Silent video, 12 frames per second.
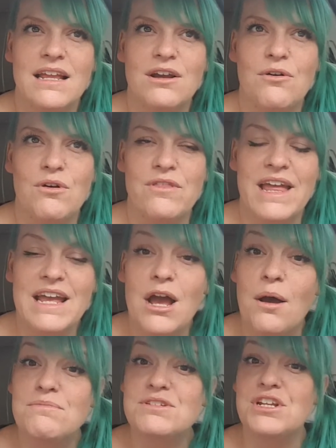or they
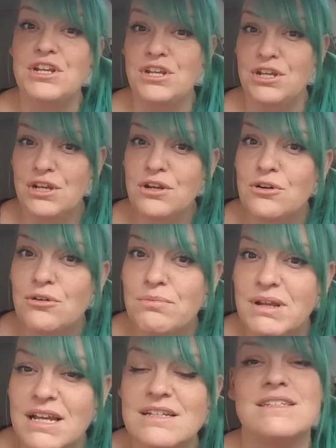come to you,
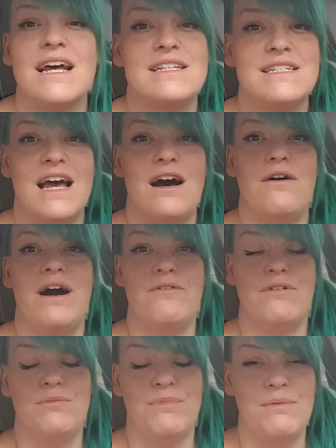because that's how I
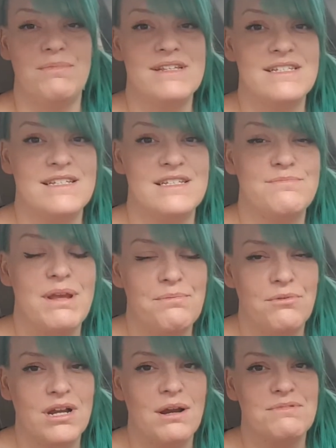run my business,
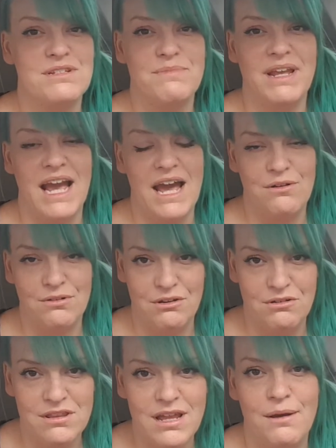people come to me, I don't
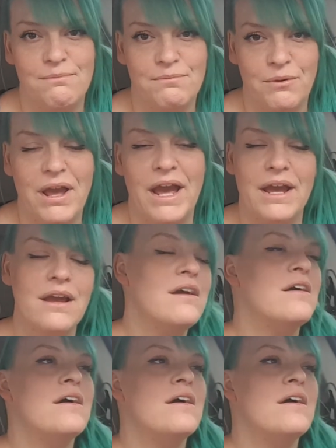go to them, okay?